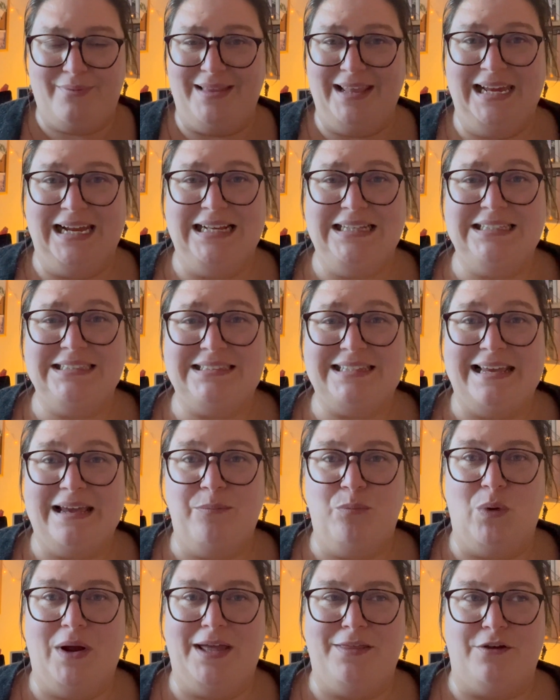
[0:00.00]
the
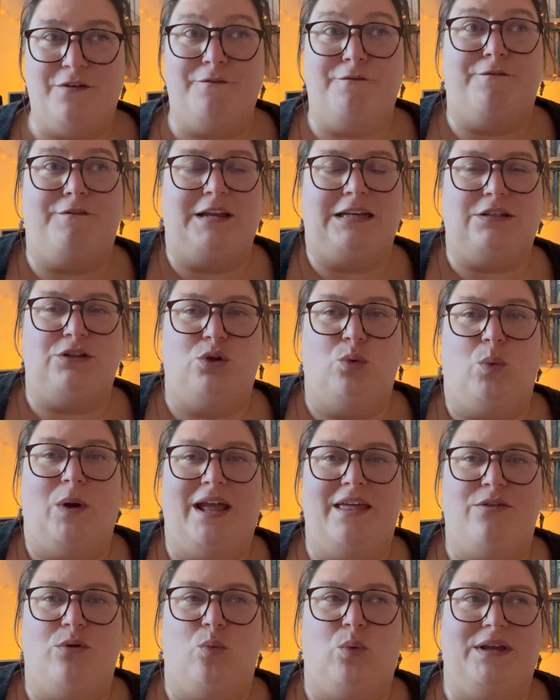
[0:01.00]
same way that the
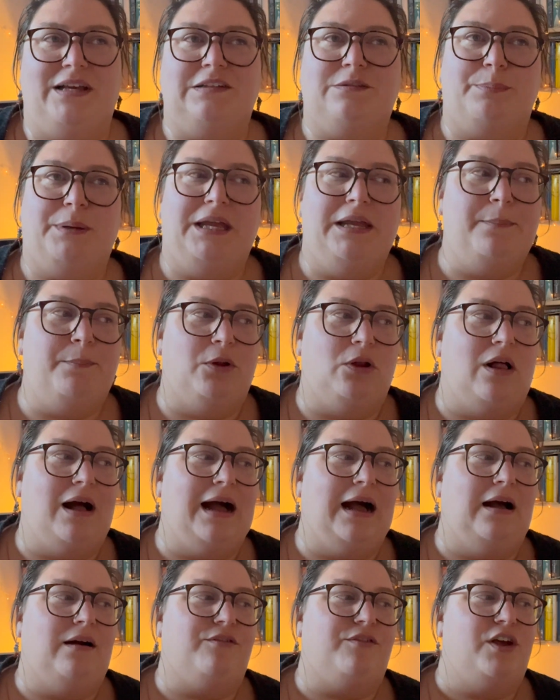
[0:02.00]
way that we as people
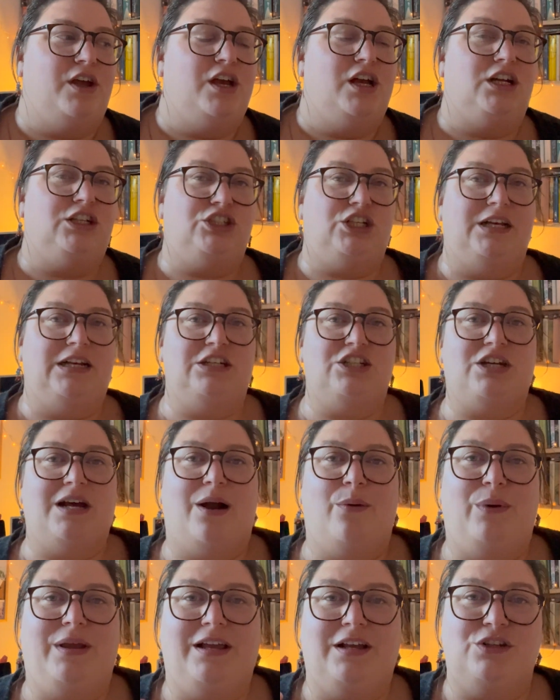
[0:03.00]
have changed
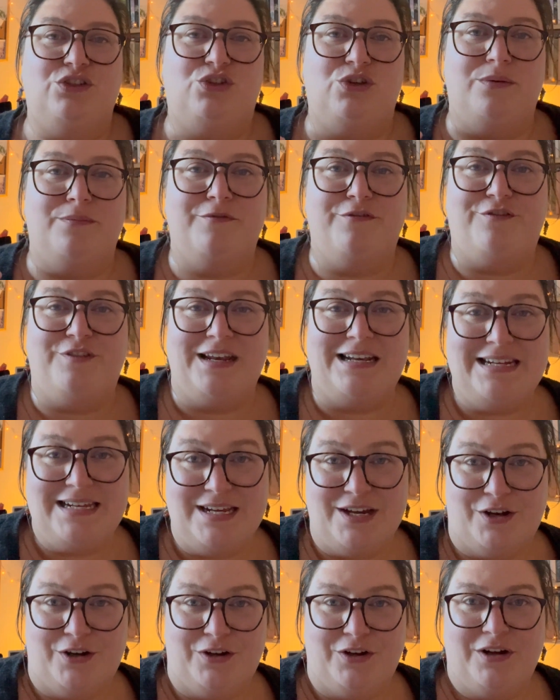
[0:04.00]
how we consume
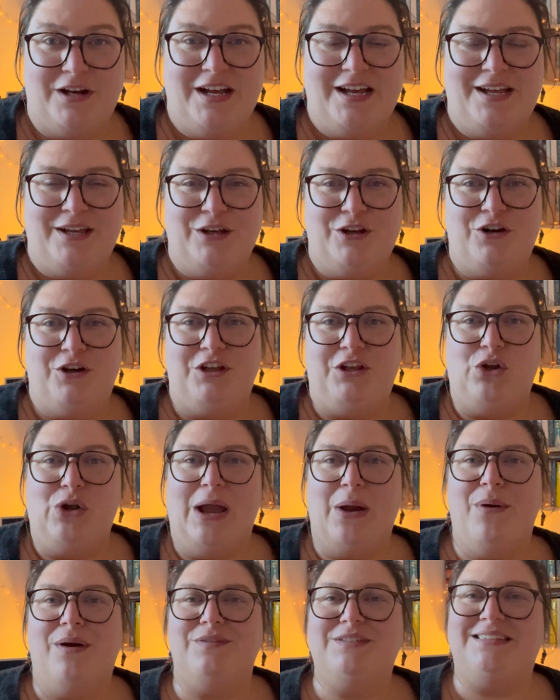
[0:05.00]
video. You know, you
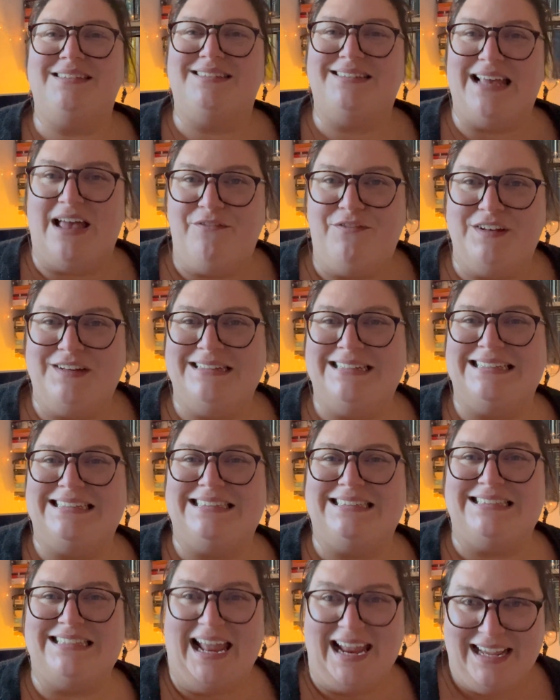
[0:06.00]
now have 7
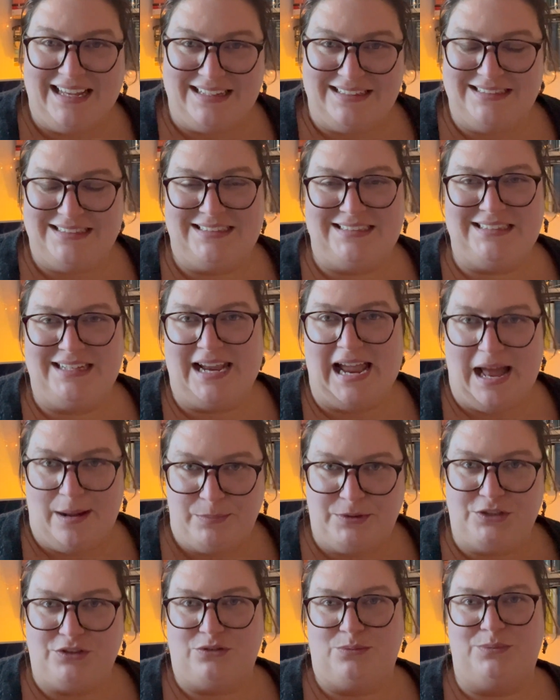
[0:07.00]
seconds to
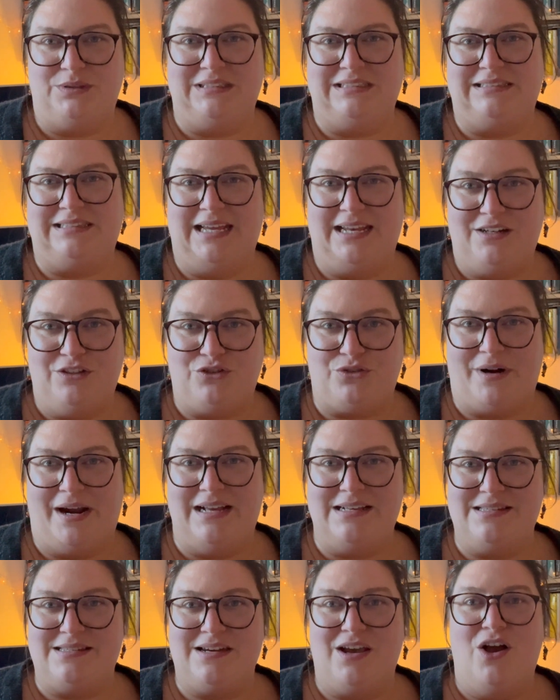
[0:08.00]
capture somebody's
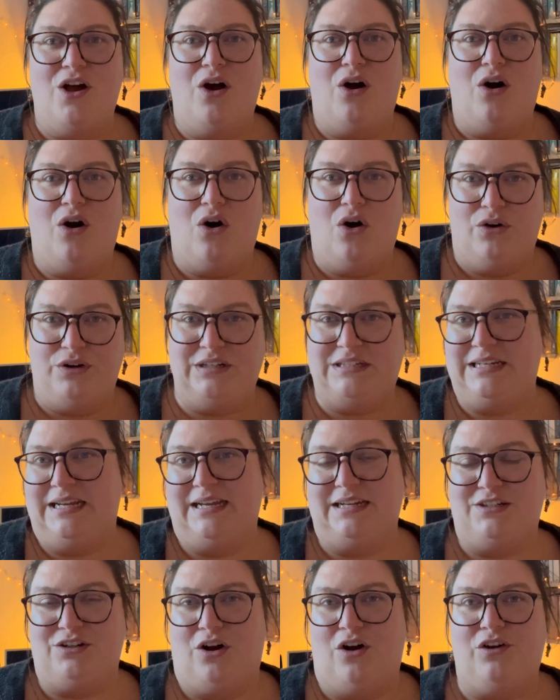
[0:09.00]
interest on a
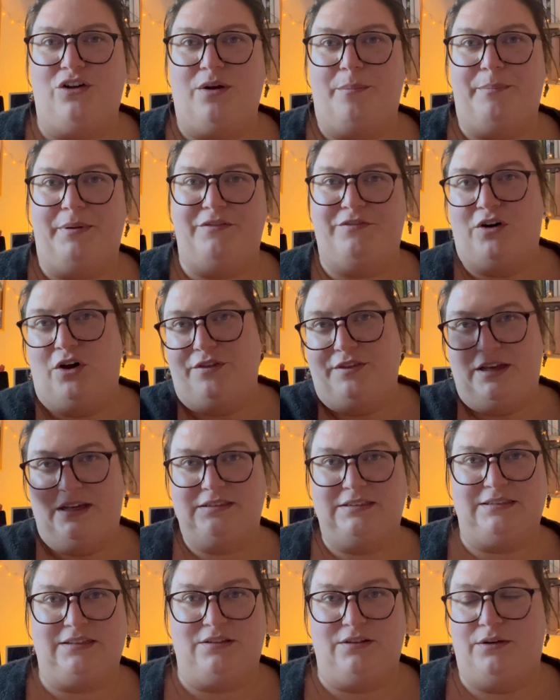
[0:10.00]
TikTok before
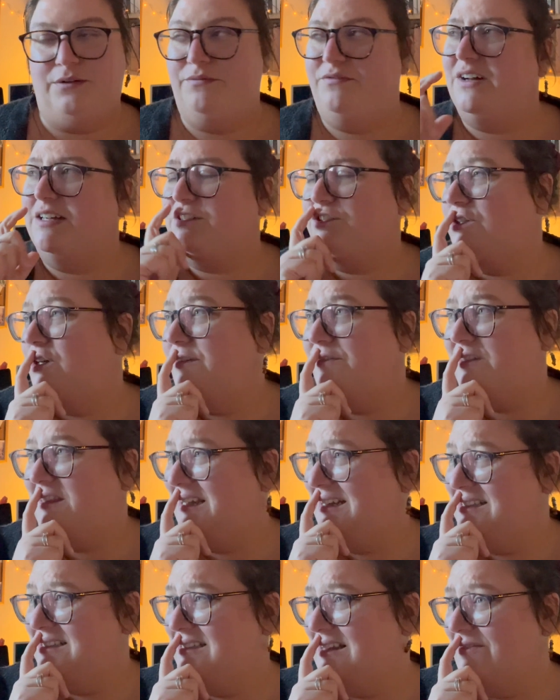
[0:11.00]
this. In fact, I don't even
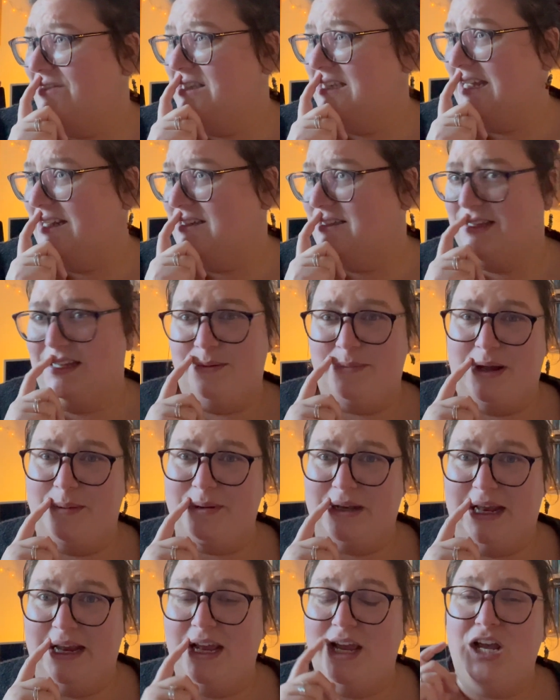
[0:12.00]
think it's 7 seconds. It might
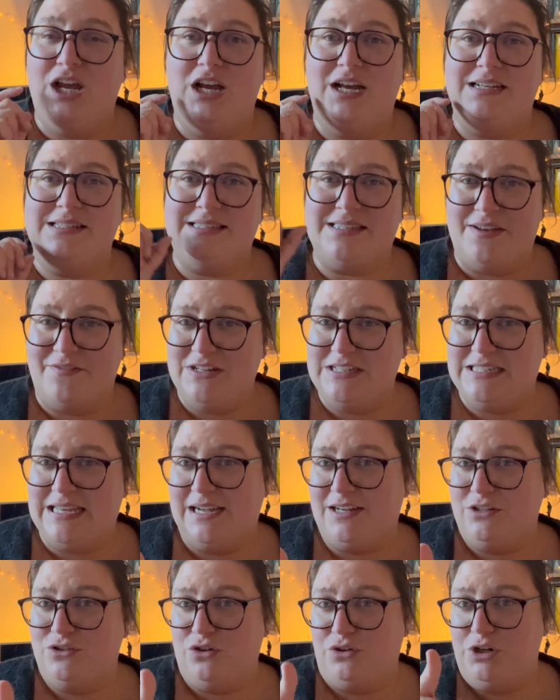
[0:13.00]
be like 7
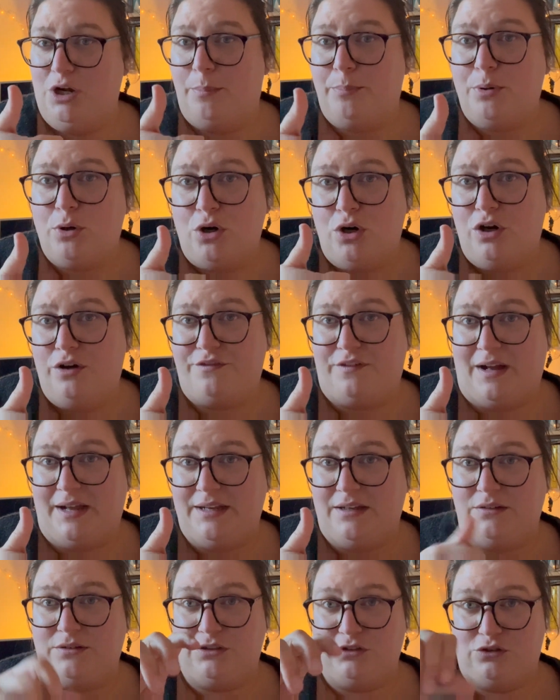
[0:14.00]
seconds on your
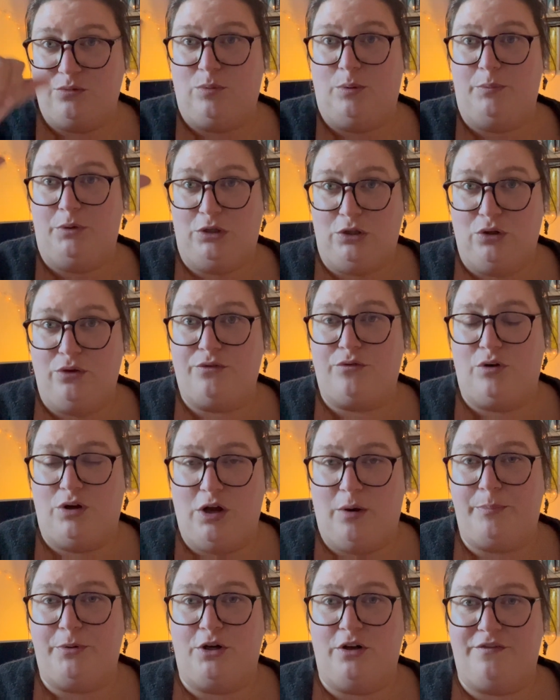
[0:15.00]
profile that someone will look through
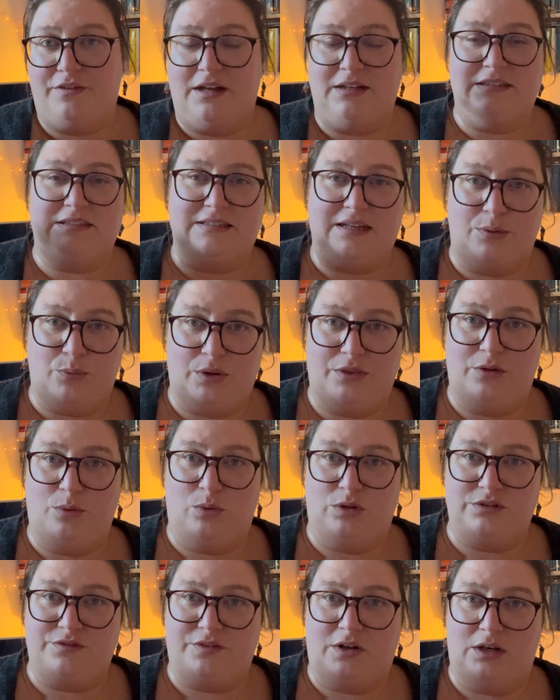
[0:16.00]
your profile and decide whether they
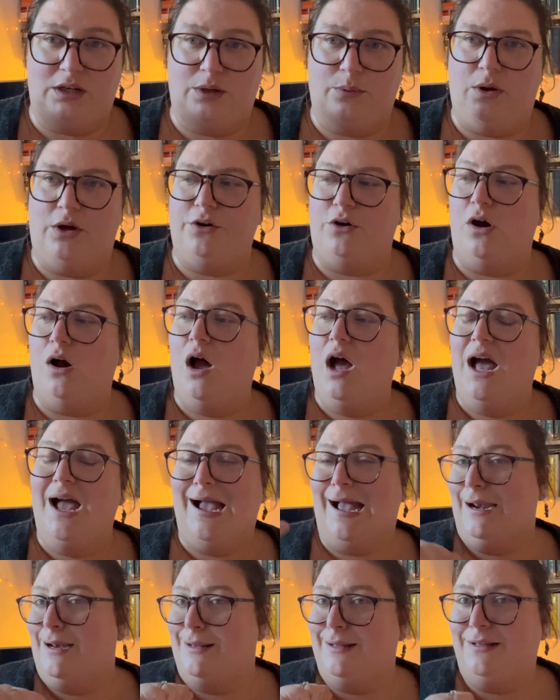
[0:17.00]
want to follow you or not.
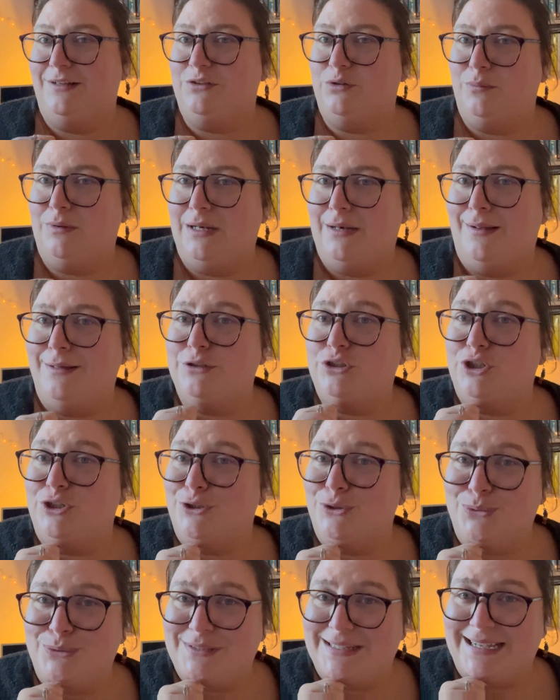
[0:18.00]
And I think it's something like
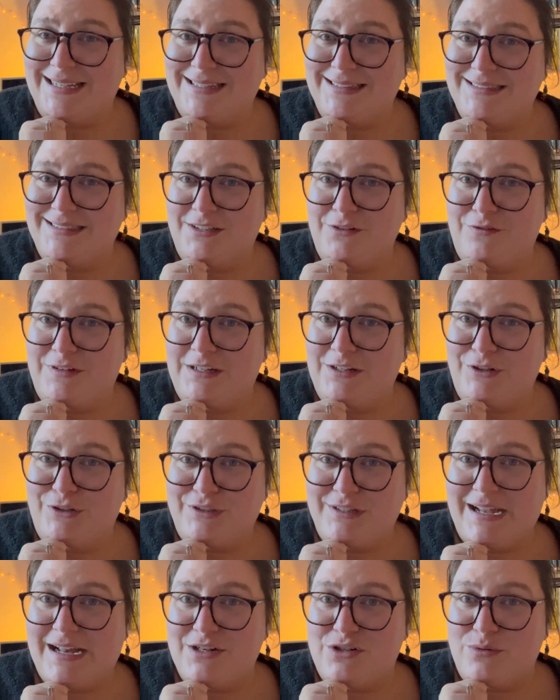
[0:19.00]
2 seconds in a video
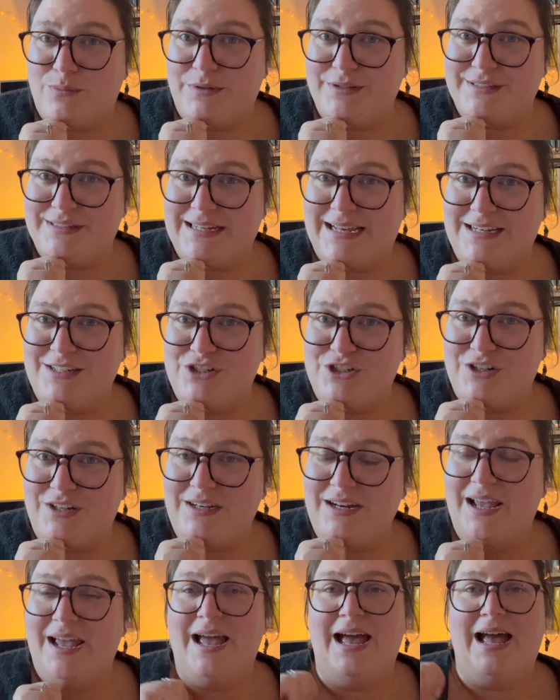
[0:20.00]
to catch someone's attention.